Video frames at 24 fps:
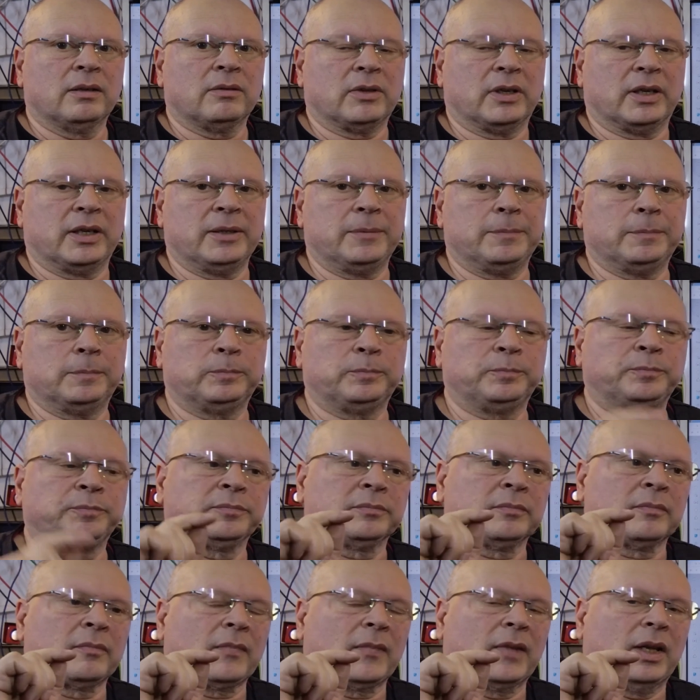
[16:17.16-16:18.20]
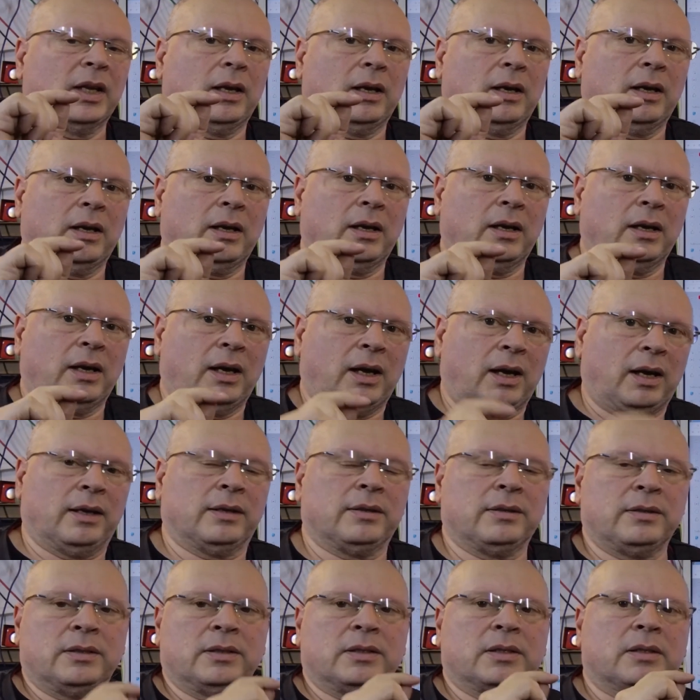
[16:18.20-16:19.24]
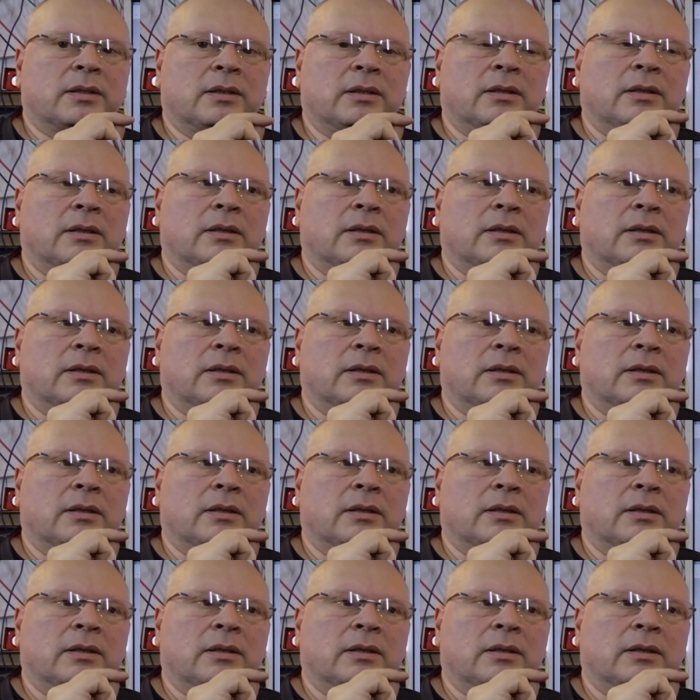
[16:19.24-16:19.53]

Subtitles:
Right? And